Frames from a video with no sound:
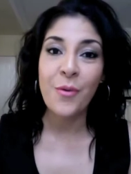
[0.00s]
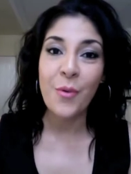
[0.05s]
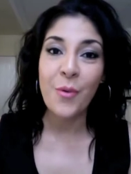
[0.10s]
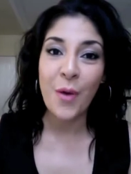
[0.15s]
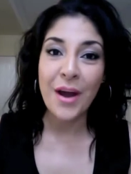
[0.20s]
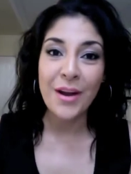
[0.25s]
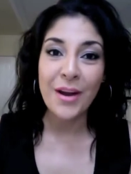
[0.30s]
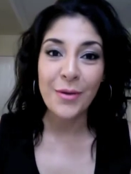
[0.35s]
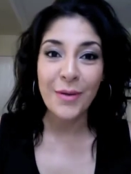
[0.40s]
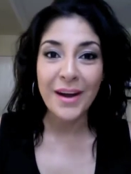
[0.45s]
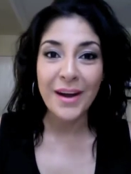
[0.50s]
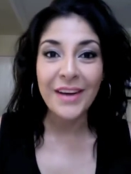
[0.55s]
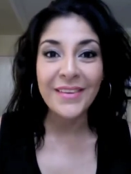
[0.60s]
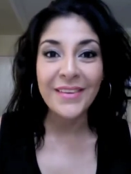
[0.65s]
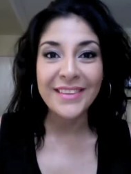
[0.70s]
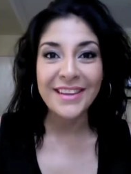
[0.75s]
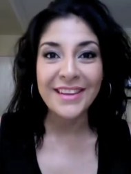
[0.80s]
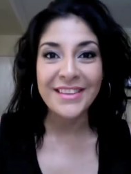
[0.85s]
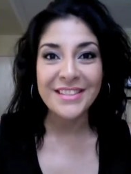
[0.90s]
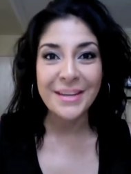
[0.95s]
quite a while
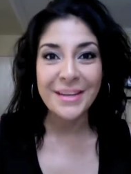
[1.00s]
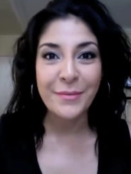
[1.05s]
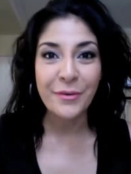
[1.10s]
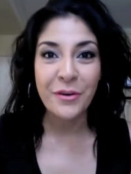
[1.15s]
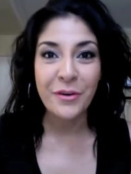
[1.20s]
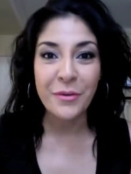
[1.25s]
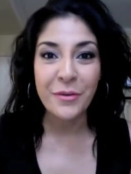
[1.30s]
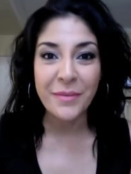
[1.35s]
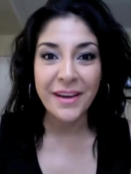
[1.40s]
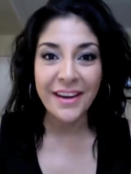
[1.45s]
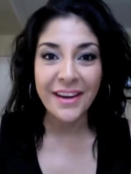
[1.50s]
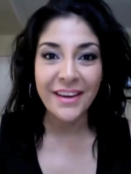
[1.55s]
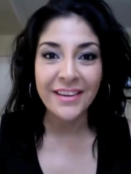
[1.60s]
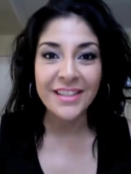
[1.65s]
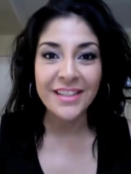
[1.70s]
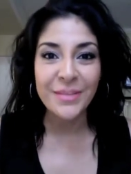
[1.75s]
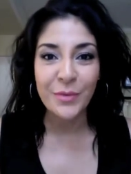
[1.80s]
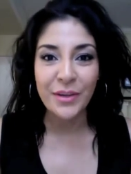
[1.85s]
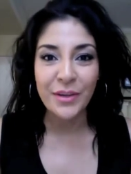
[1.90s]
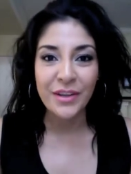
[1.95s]
without shampooing my hair.
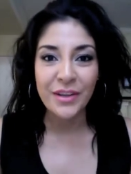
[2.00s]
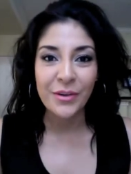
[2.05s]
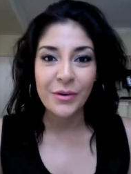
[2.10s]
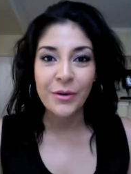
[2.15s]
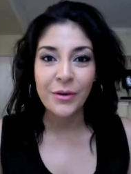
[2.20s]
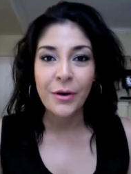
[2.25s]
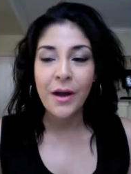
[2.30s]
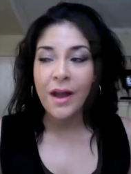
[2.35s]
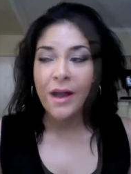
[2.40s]
It's pretty cool.